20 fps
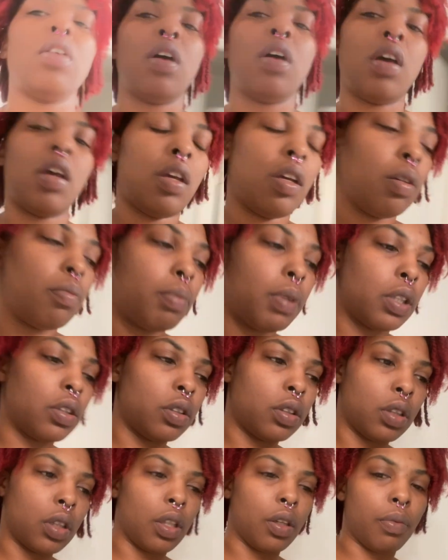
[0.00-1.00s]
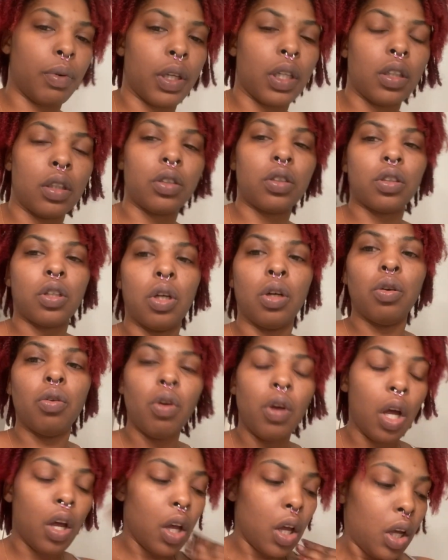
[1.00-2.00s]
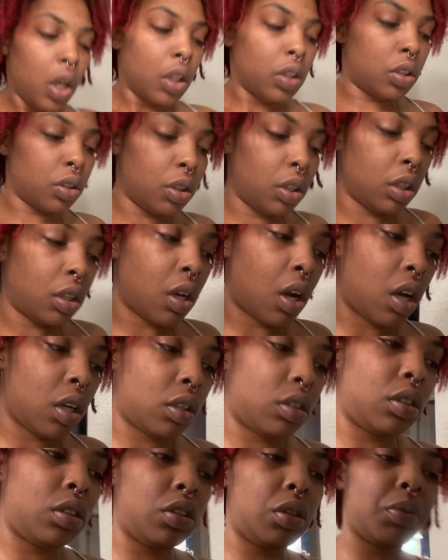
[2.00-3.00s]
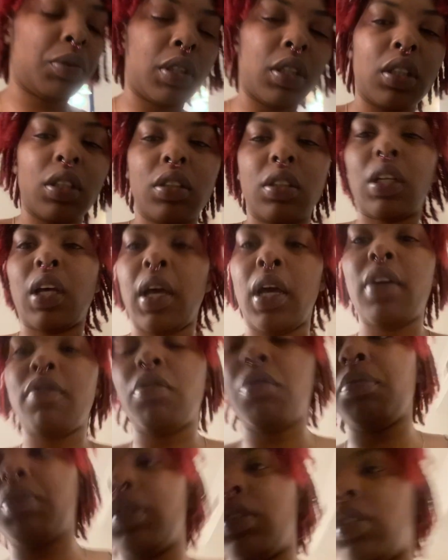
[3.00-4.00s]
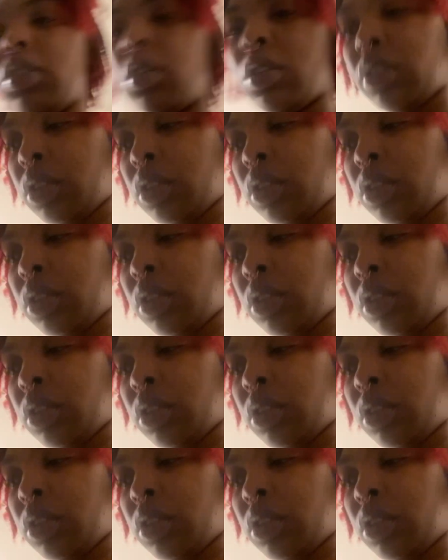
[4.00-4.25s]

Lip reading: I am about to get ready to go to the doctor's because I haven't